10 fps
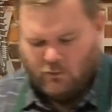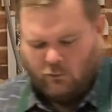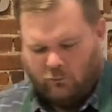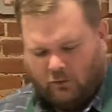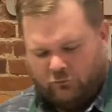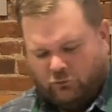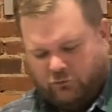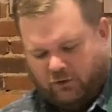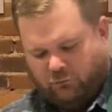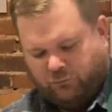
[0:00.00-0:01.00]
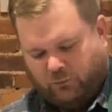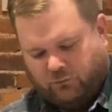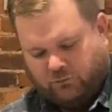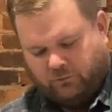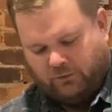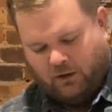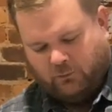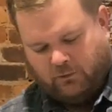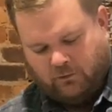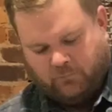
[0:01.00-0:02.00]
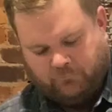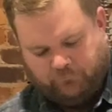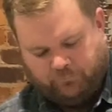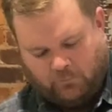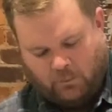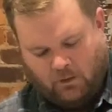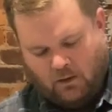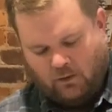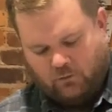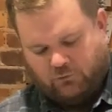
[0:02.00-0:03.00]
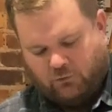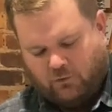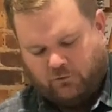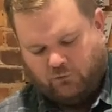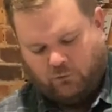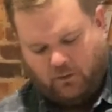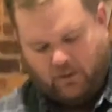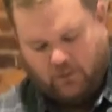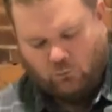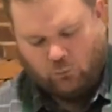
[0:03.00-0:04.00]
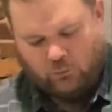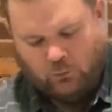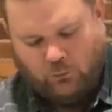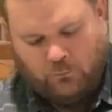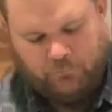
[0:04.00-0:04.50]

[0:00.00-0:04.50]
We got 2 tablespoons of flour here. This is going to create a roux,